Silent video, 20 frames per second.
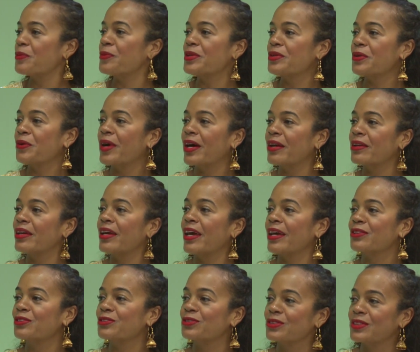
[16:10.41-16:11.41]
We know how to
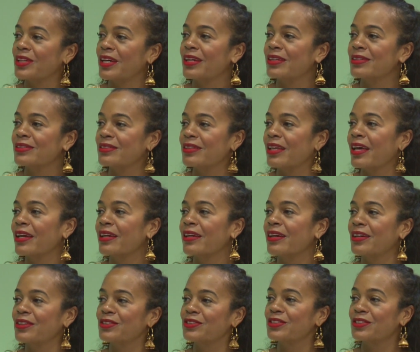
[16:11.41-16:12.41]
exercise that
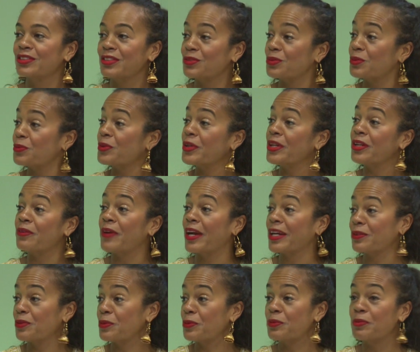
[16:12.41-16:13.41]
consciousness when we're
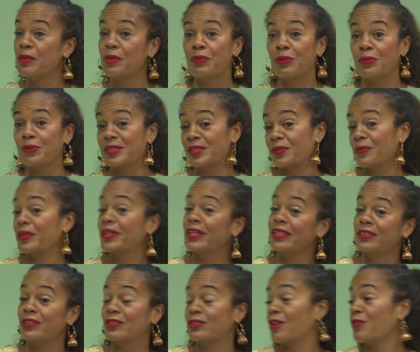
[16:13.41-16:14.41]
interacting with people, when someone
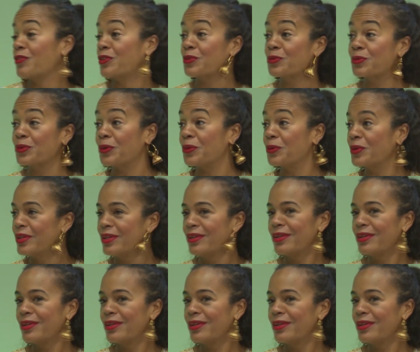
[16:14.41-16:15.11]
cuts us off on the road.